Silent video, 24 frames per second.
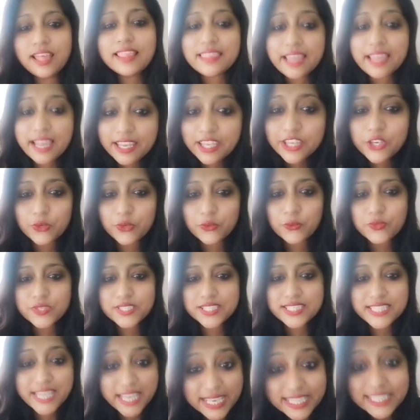Thank you.
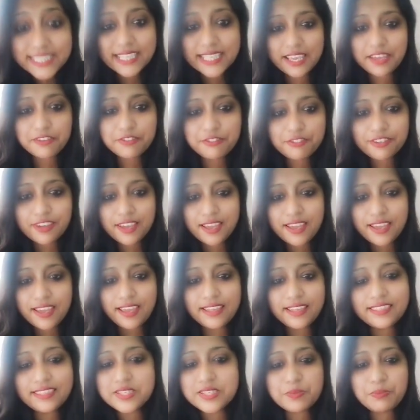Stay safe
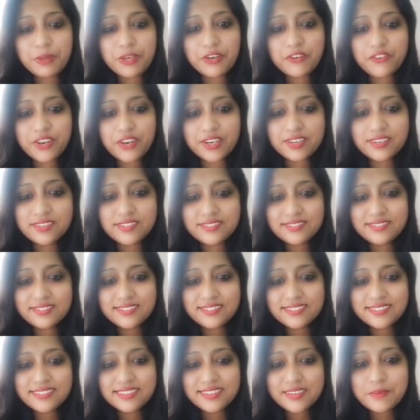in this period.
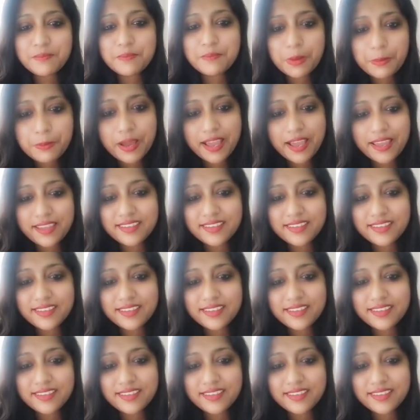Bye-bye.